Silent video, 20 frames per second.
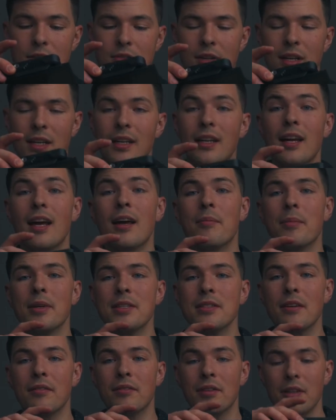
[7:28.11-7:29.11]
trying to get ahead of
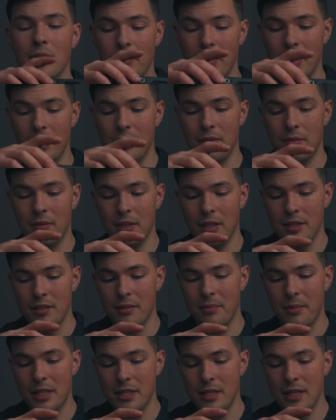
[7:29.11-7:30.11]
myself here, but I do want to
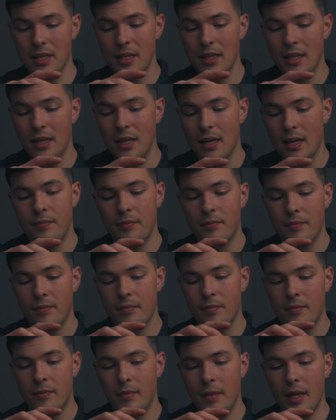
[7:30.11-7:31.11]
just mention it,
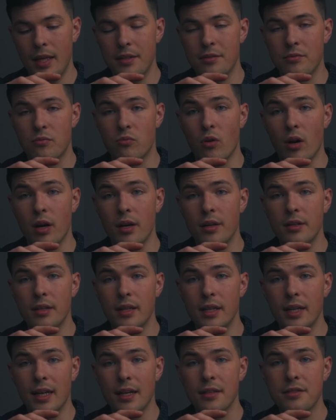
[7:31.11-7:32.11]
is run
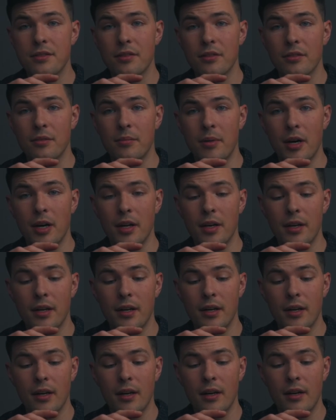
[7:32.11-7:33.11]
an external
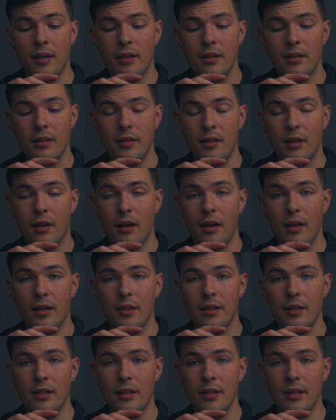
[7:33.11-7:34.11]
monitor
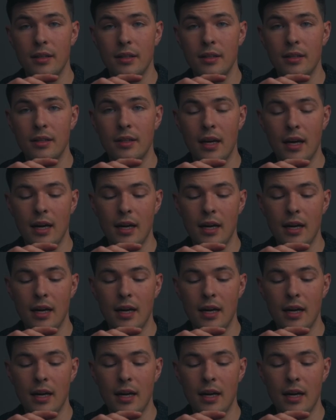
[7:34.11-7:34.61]
on the